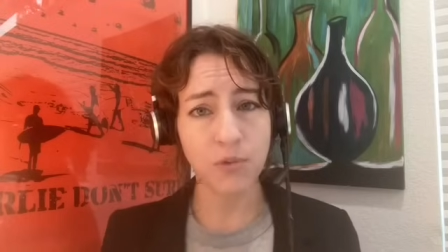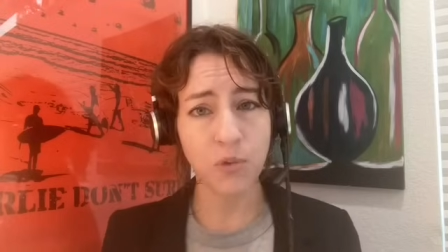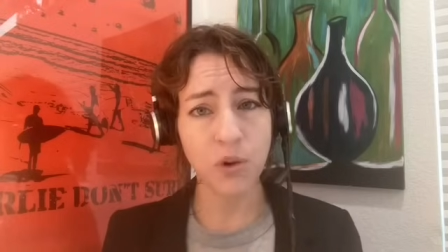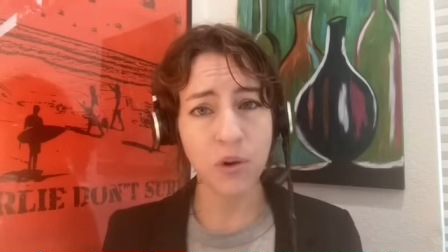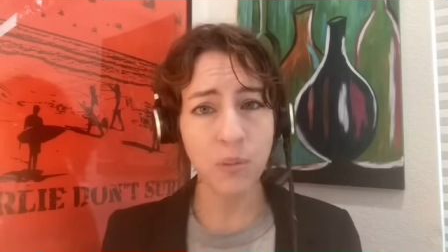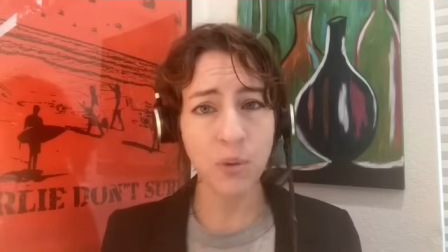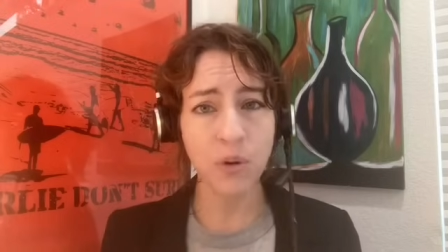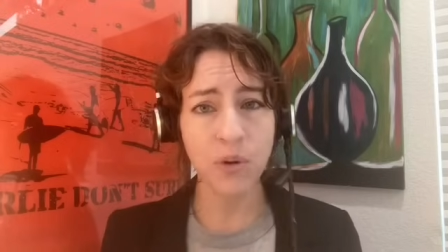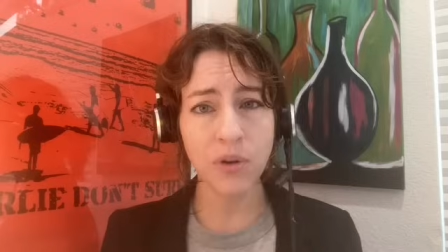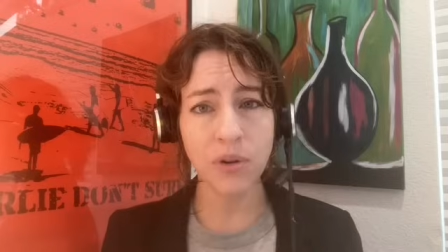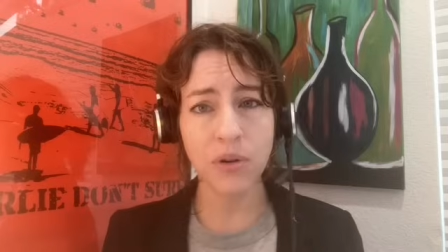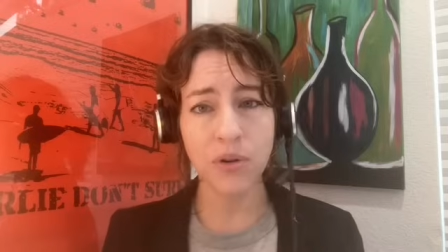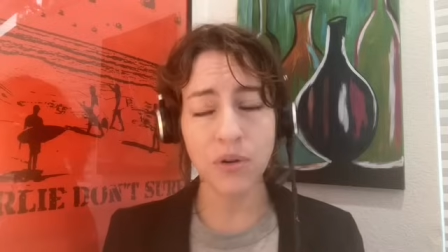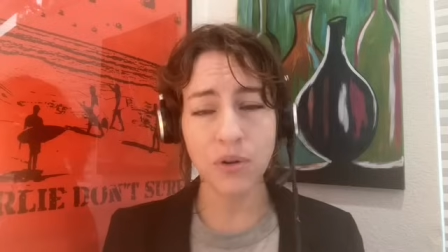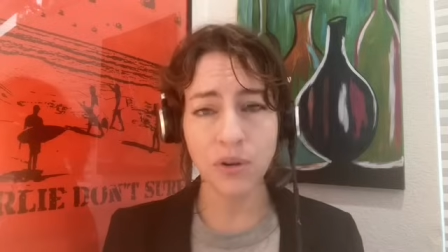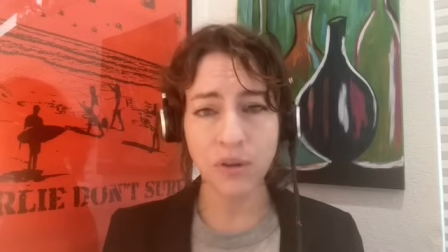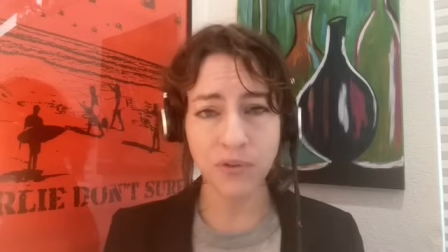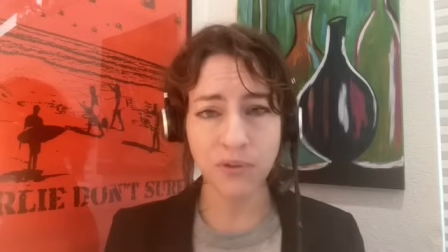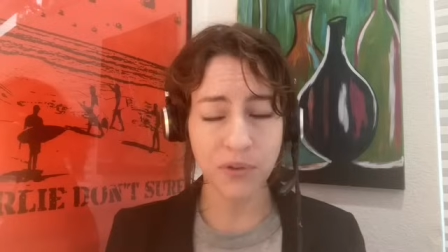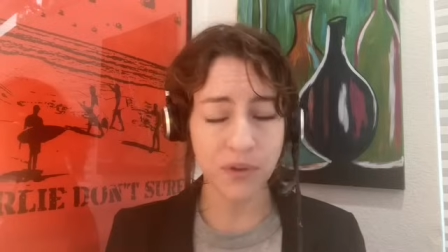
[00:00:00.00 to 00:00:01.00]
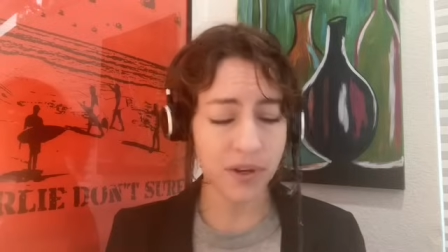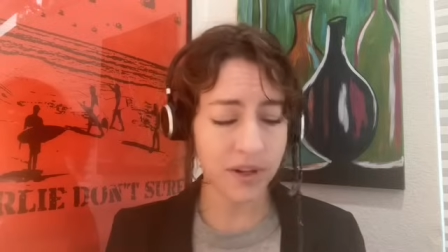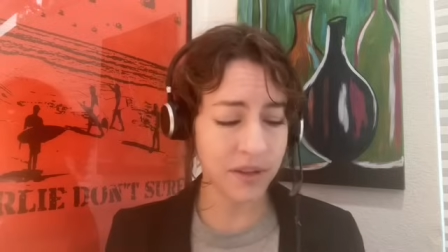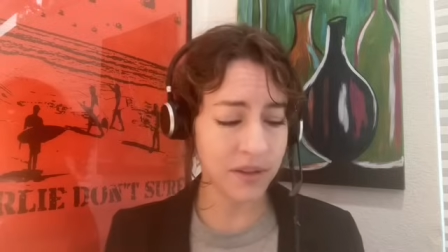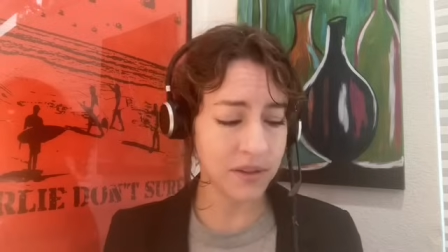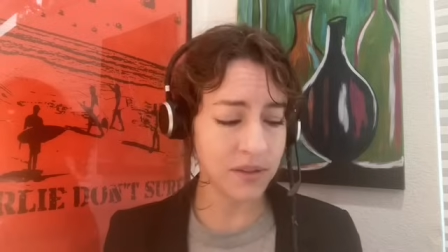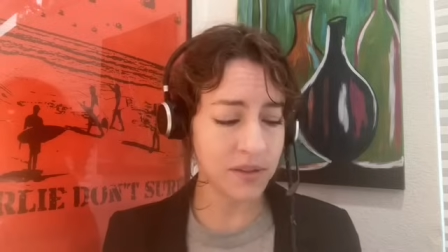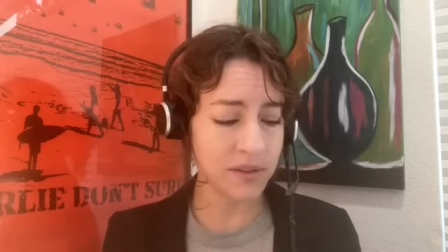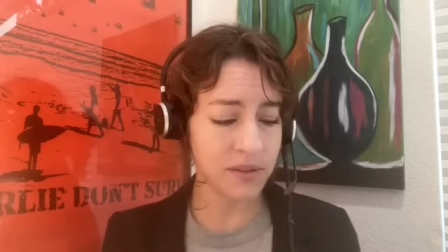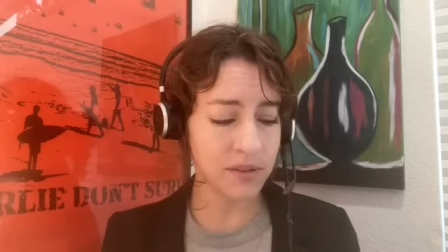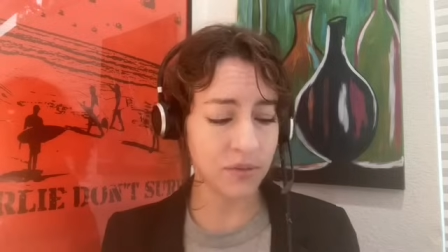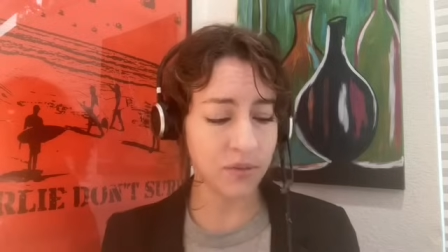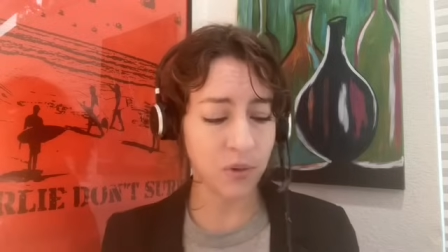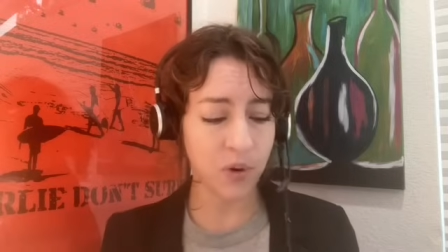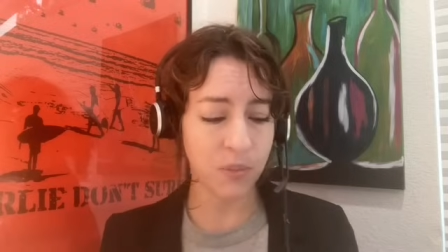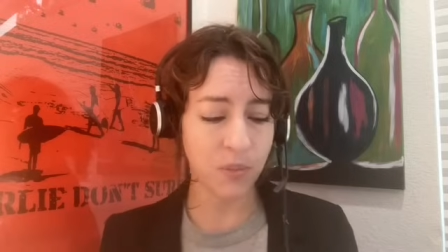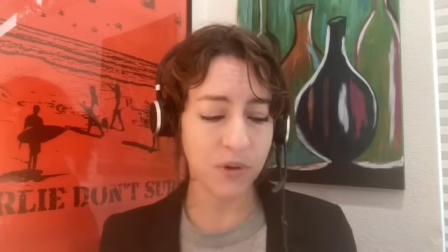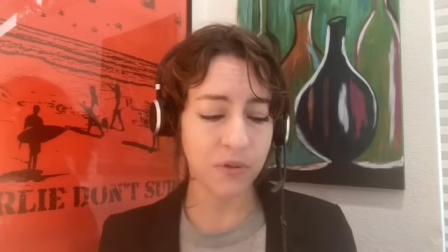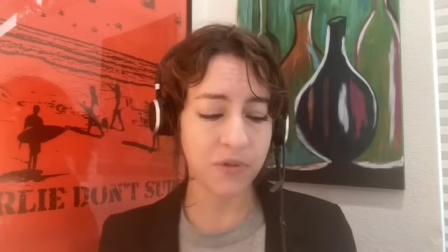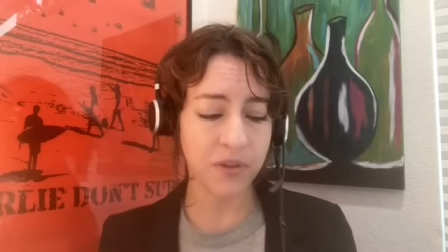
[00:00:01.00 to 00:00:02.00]
former girlfriends,
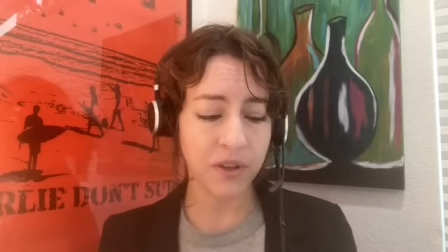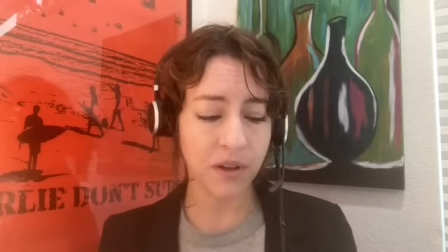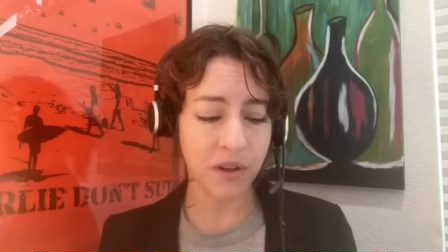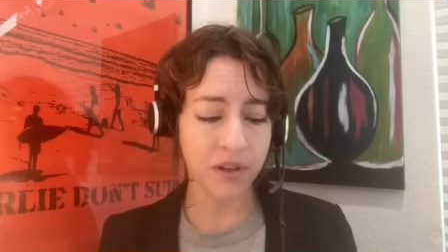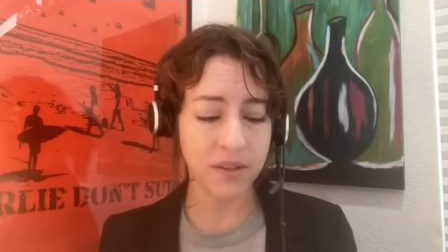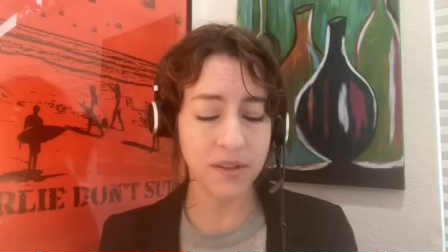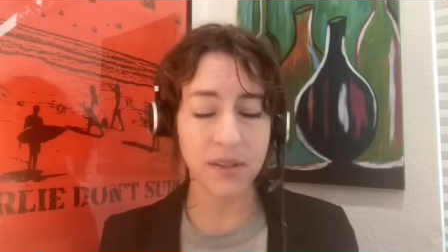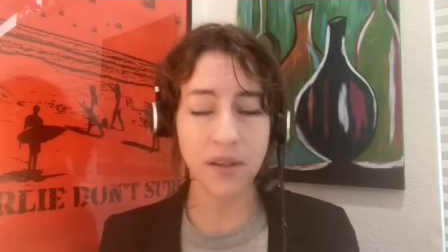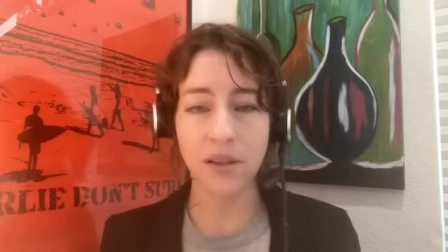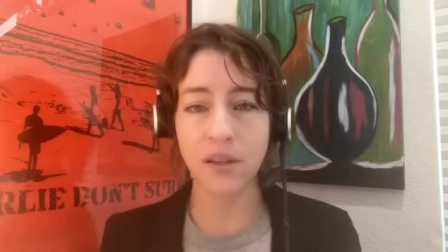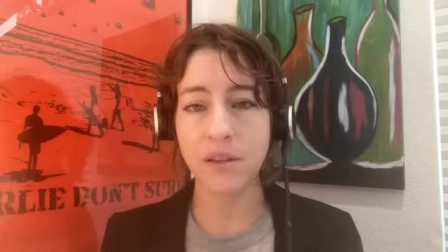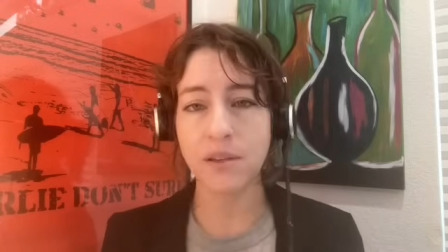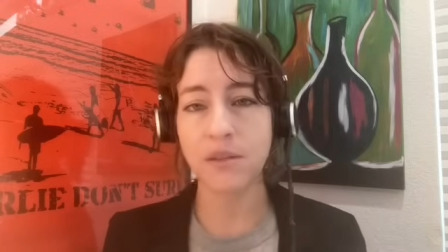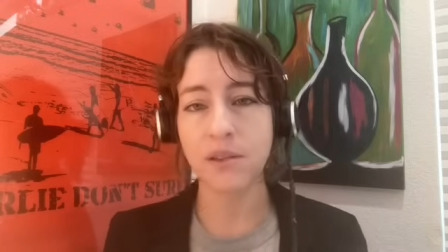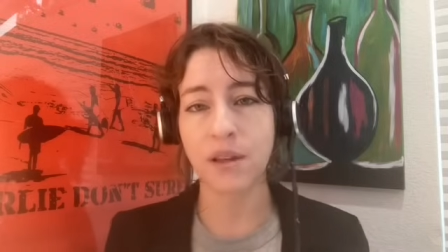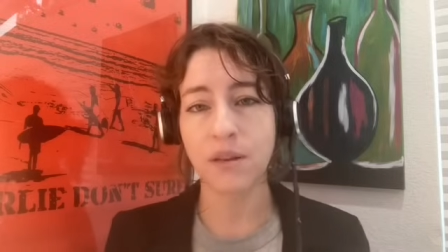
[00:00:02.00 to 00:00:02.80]
former fiancés,